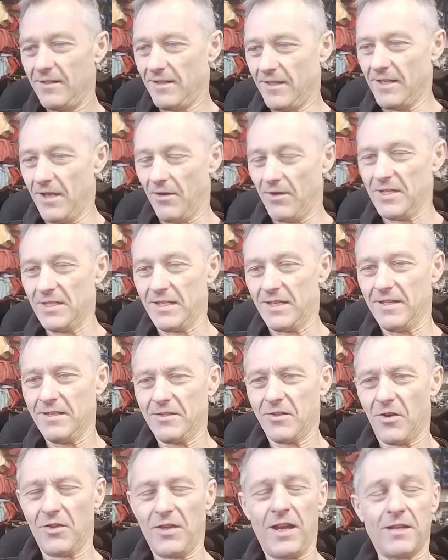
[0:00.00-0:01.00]
you know,
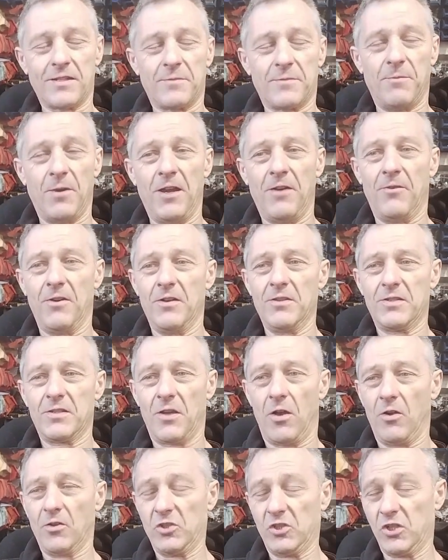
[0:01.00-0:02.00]
he's got the experience,
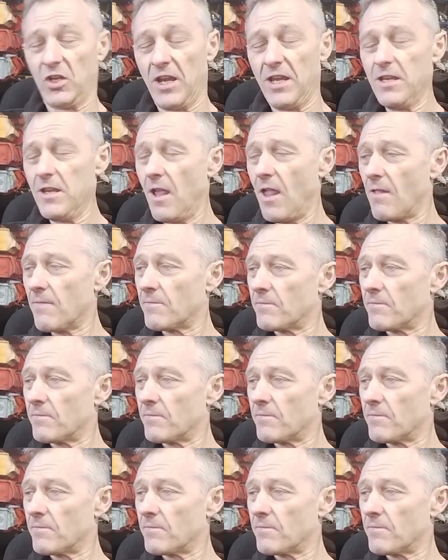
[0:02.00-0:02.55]
or she.